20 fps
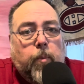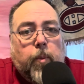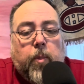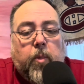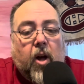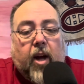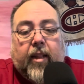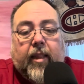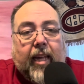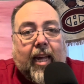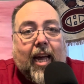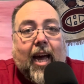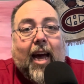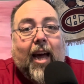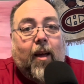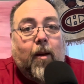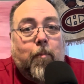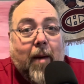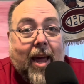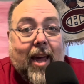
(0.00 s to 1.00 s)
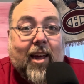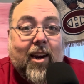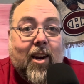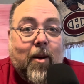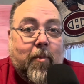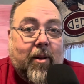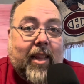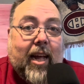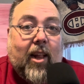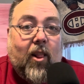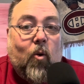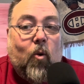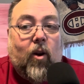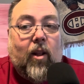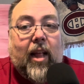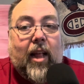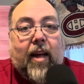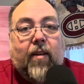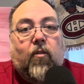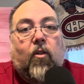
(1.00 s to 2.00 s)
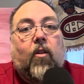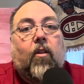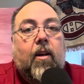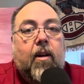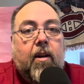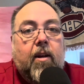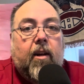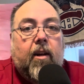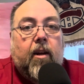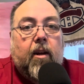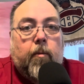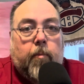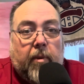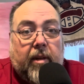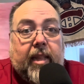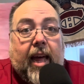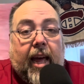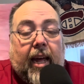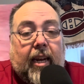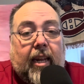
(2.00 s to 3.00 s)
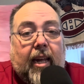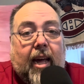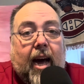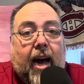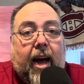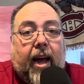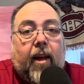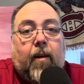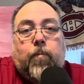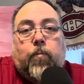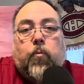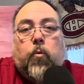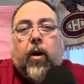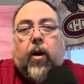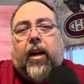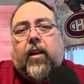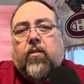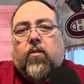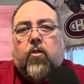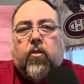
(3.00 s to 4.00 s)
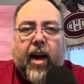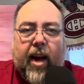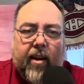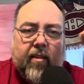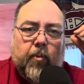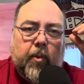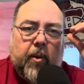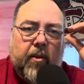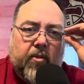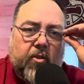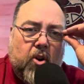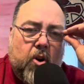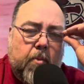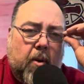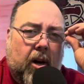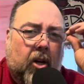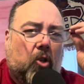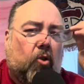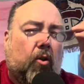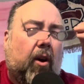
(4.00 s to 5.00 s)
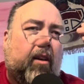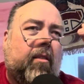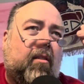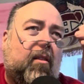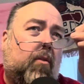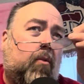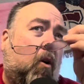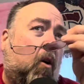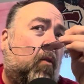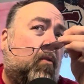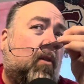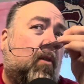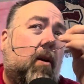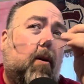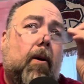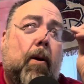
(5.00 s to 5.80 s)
Not the guy making them at that lower level, but the head guy, right? So there has to be a certain amount of trust involved.